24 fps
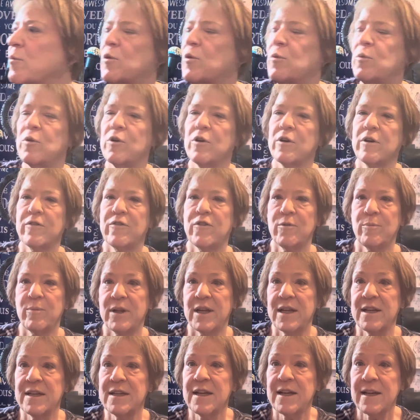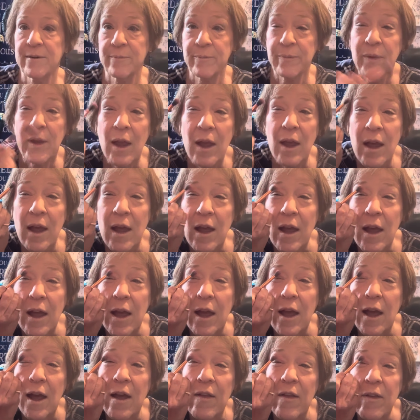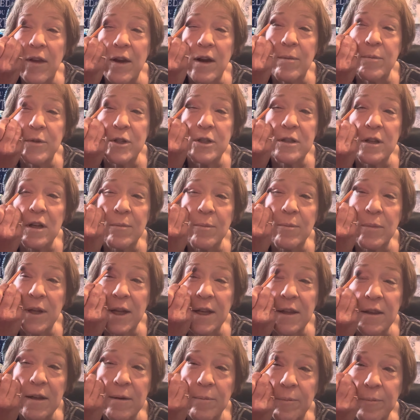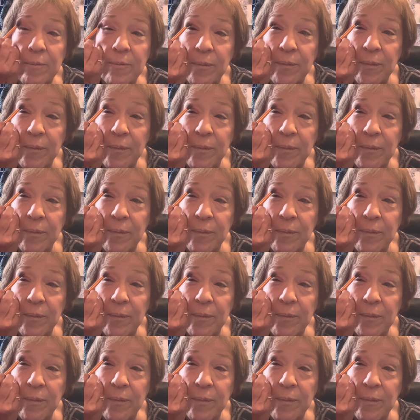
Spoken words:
will work for blending. And then I'm just going to blend them.